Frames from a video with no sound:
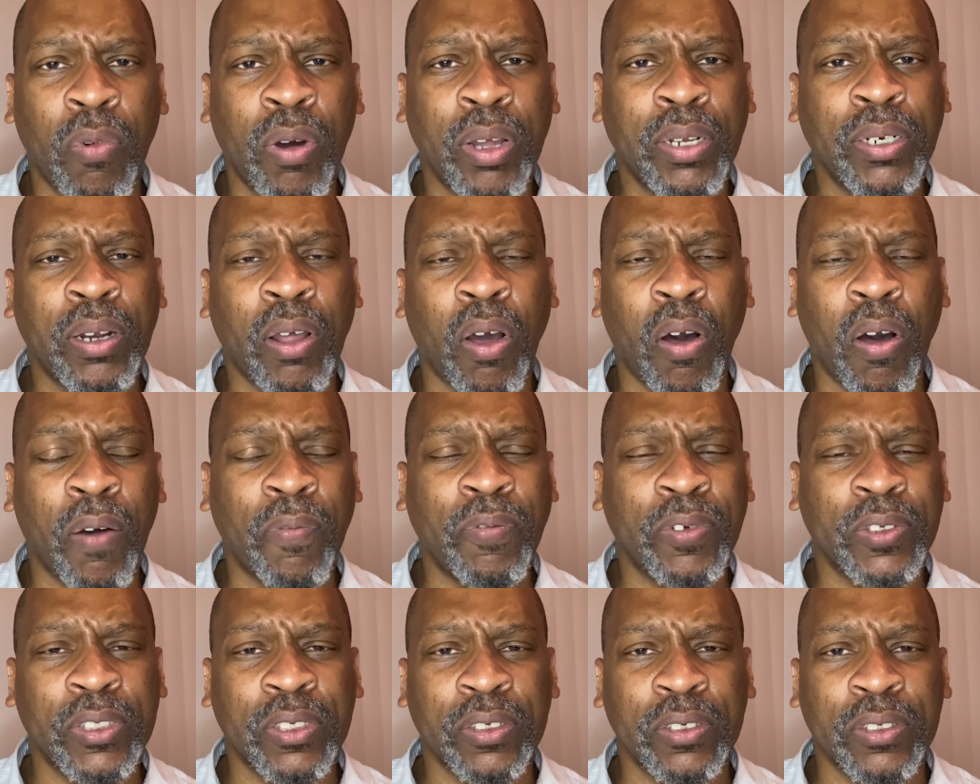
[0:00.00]
One
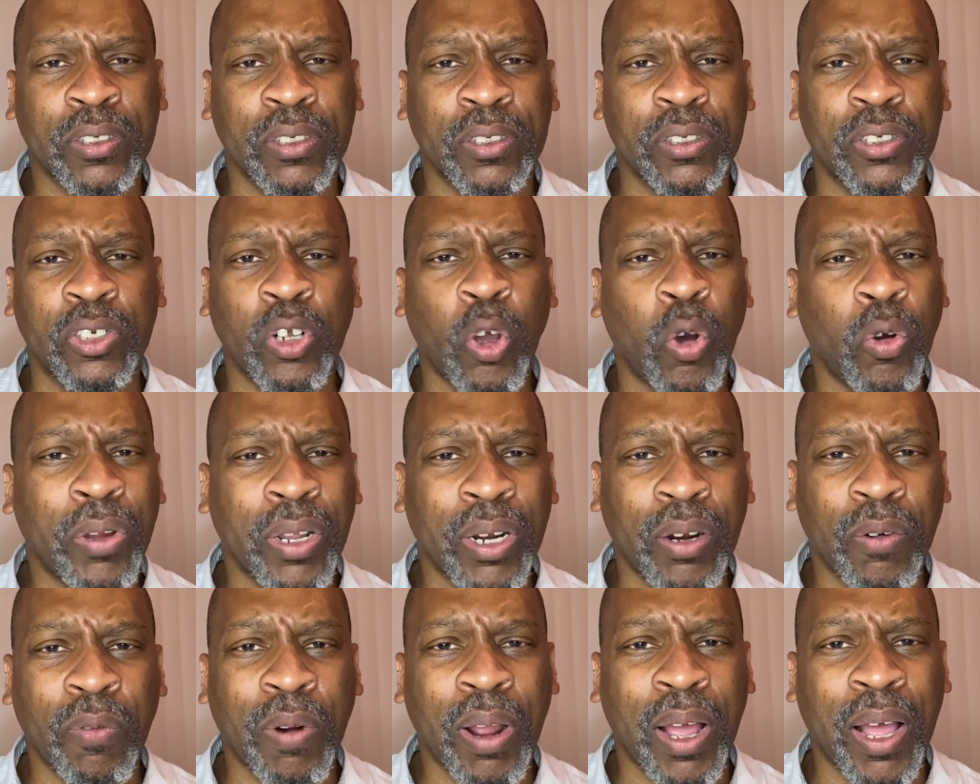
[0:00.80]
officer is
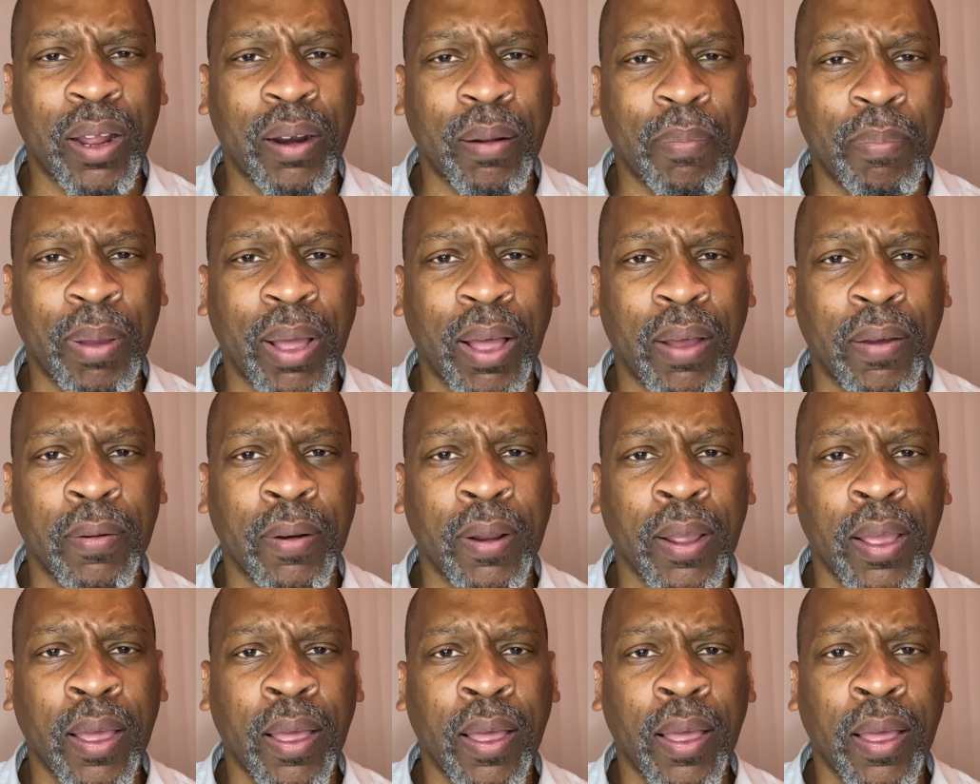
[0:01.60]
joking around about